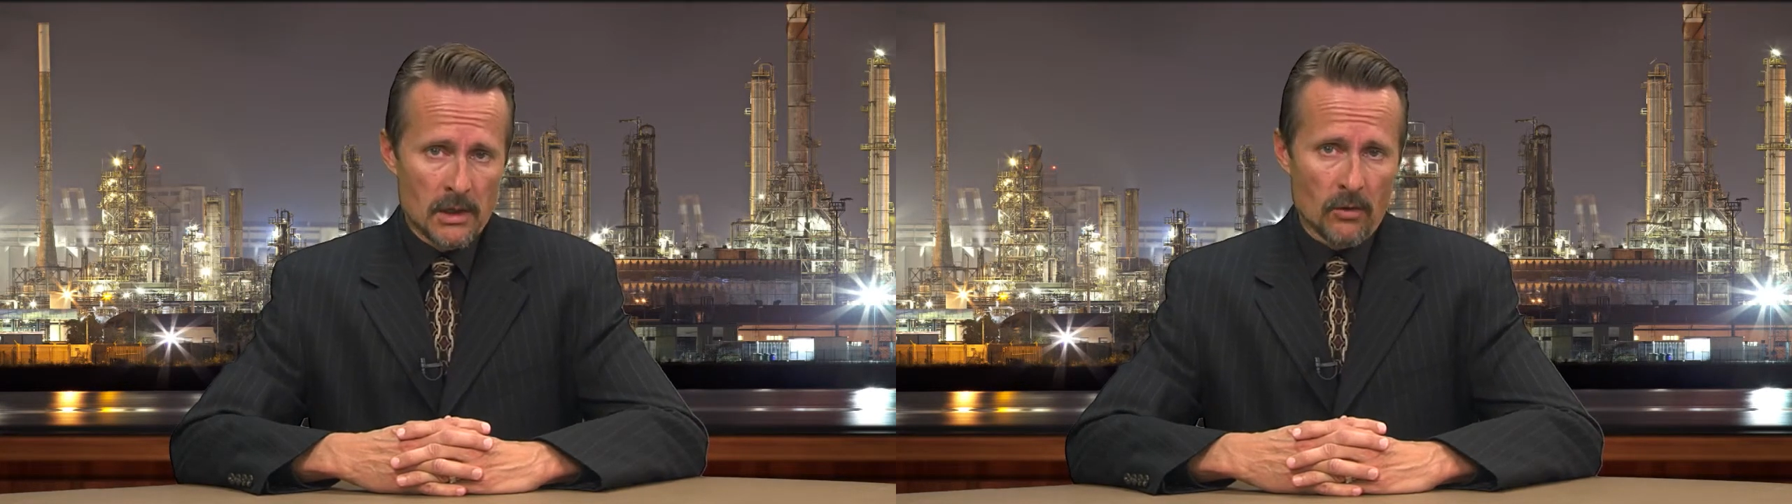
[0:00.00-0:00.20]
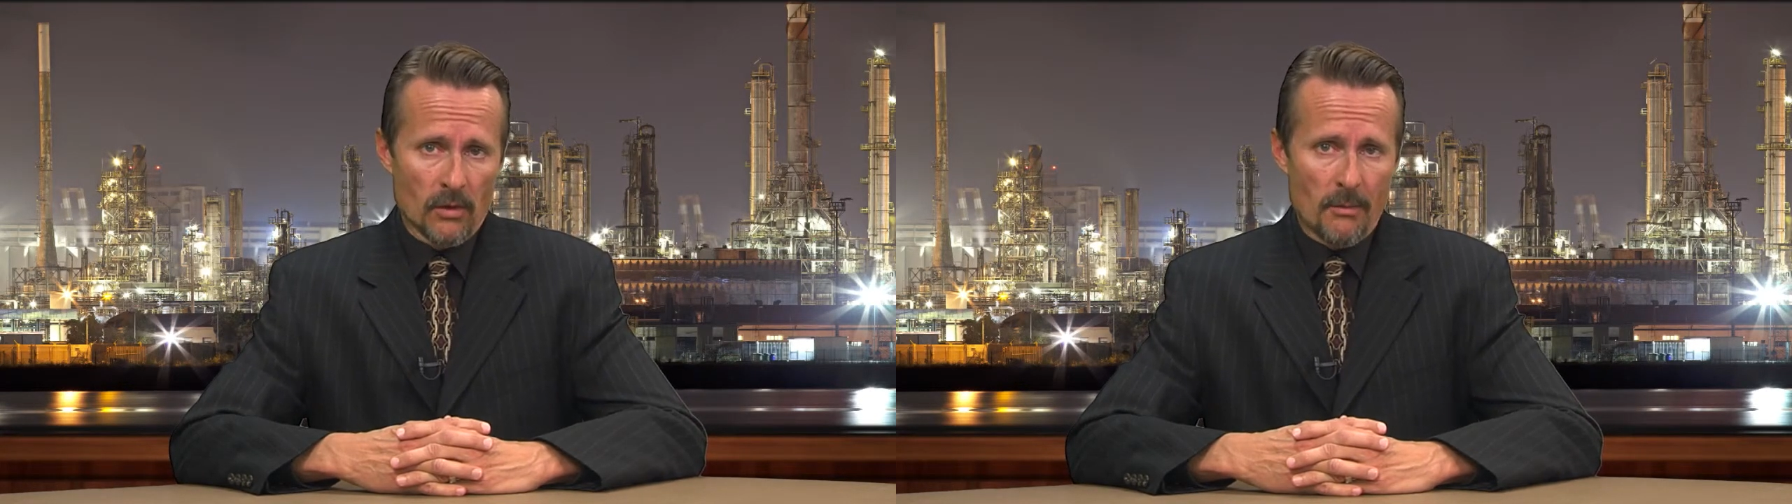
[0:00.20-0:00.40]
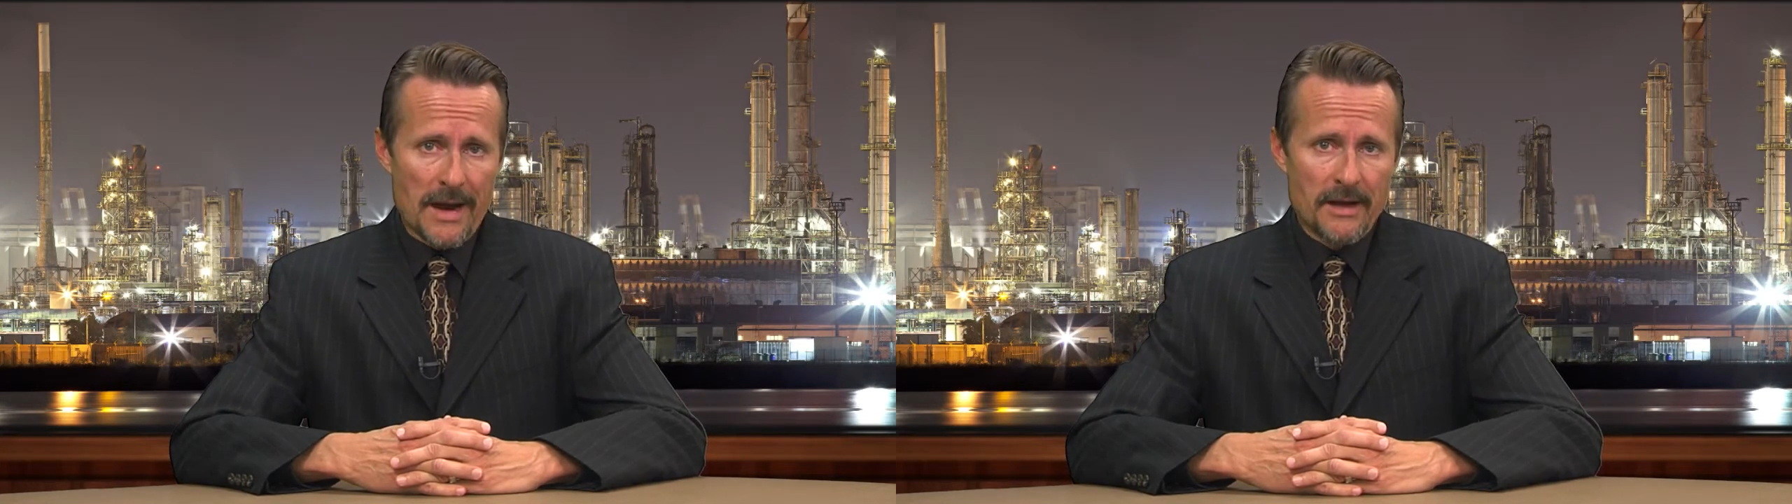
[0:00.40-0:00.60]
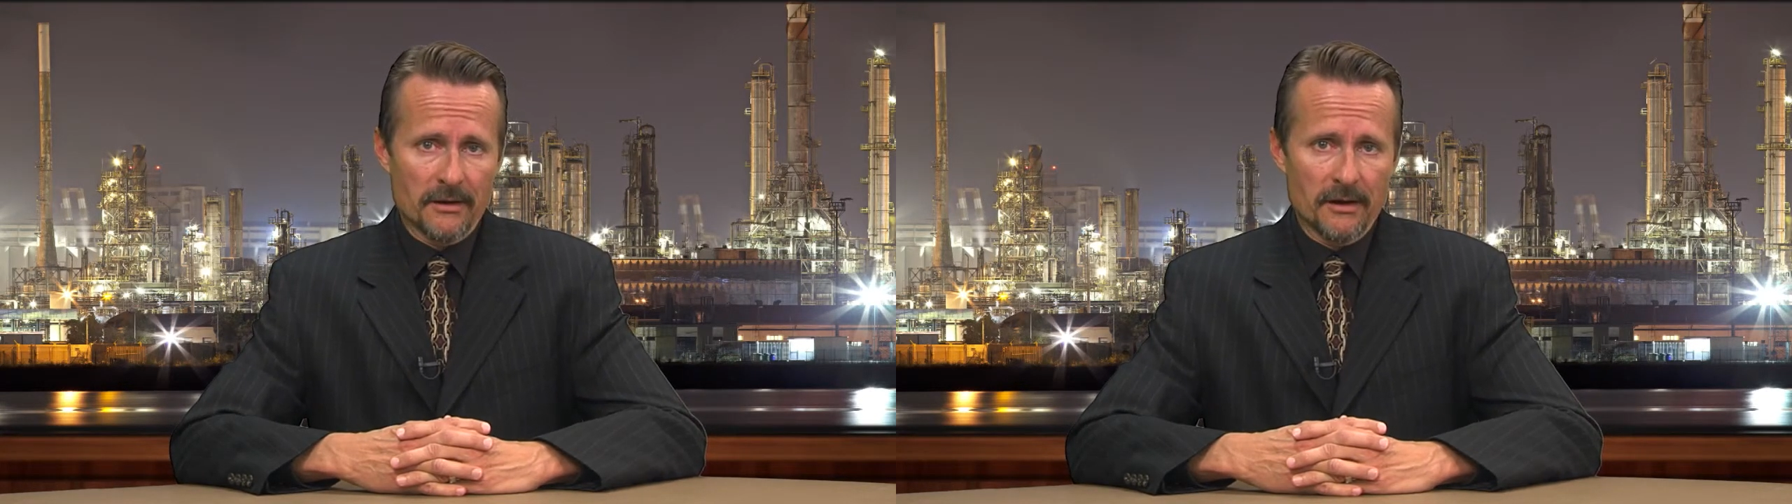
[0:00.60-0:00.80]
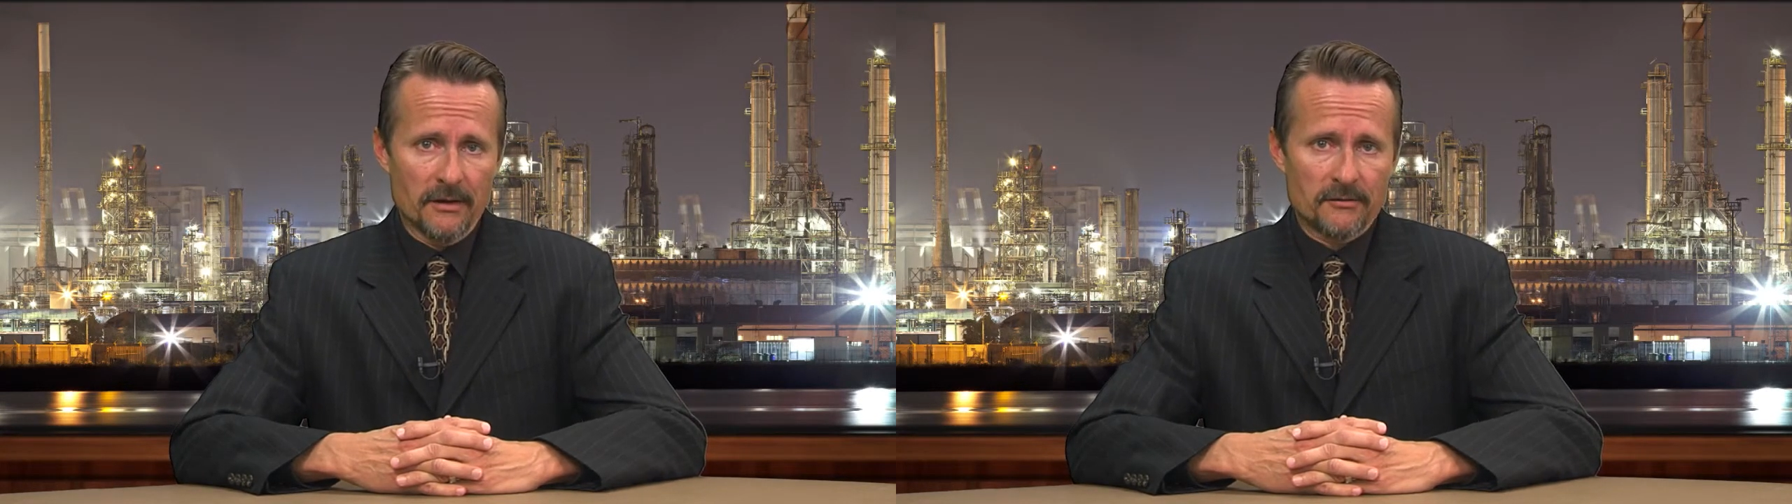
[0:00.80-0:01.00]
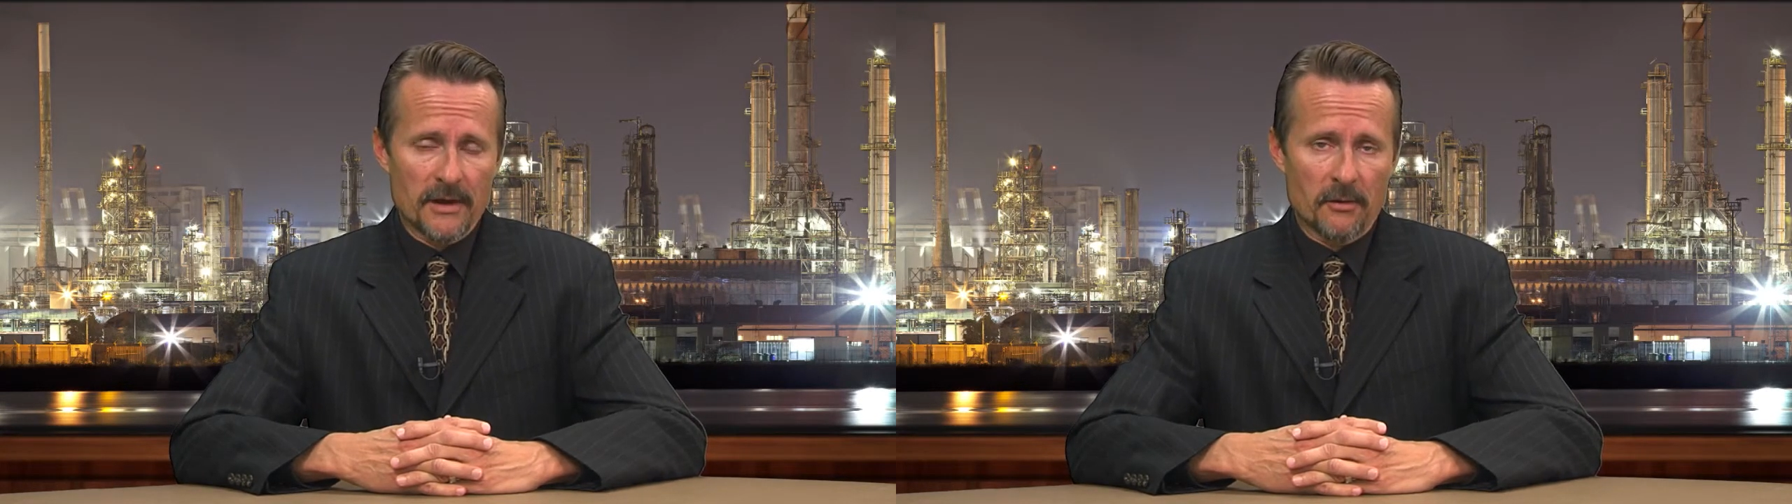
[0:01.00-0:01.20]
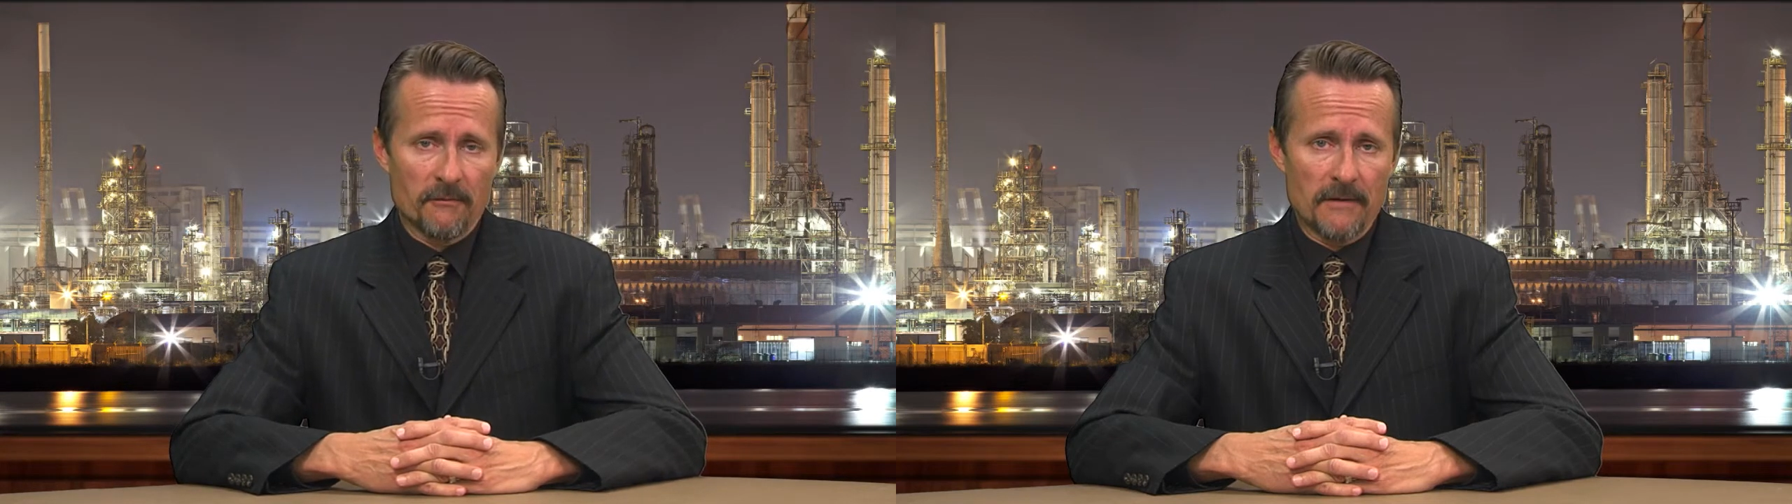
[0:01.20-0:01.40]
who reminded us that her